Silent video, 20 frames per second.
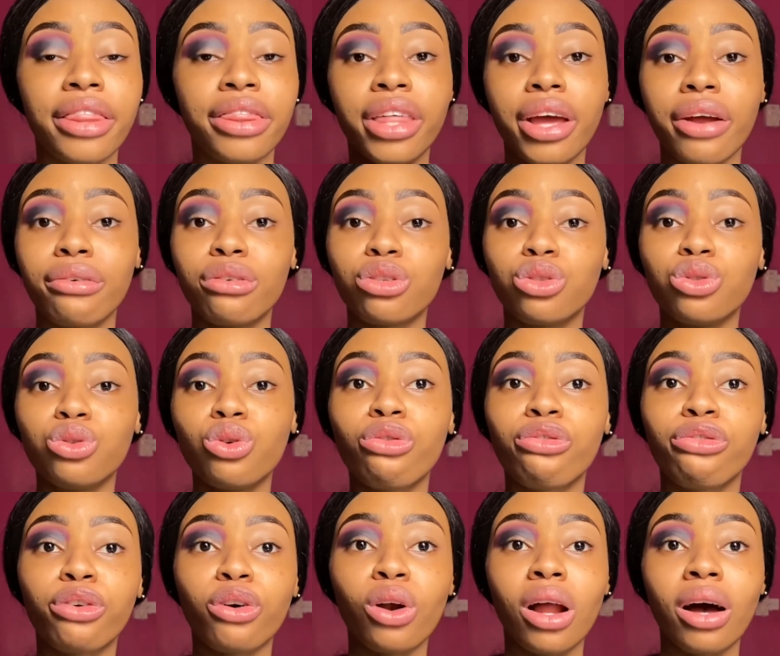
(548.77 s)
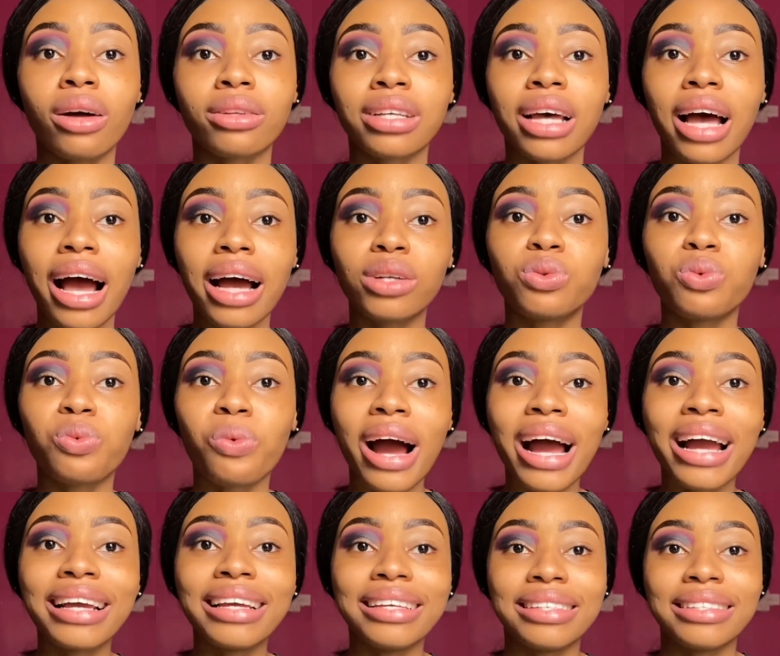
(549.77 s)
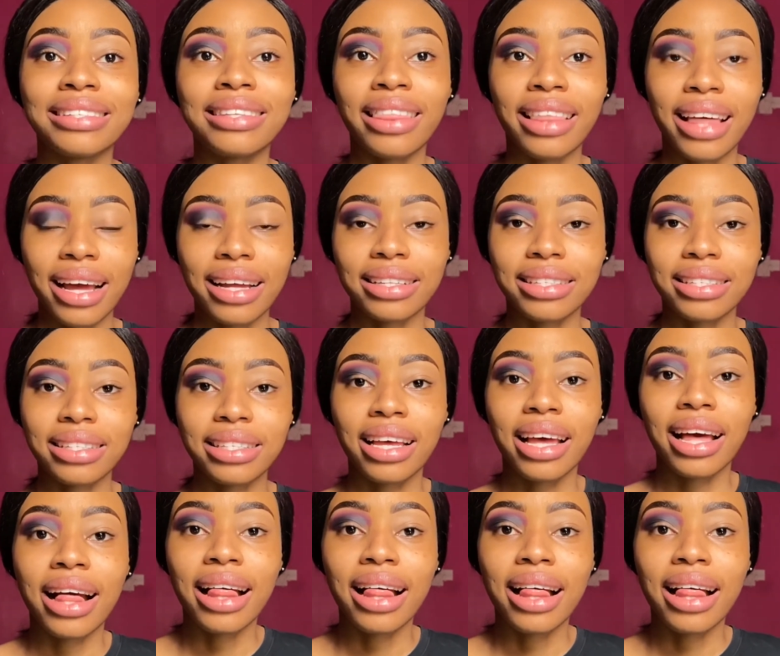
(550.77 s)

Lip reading: There is no fallout. And why is that?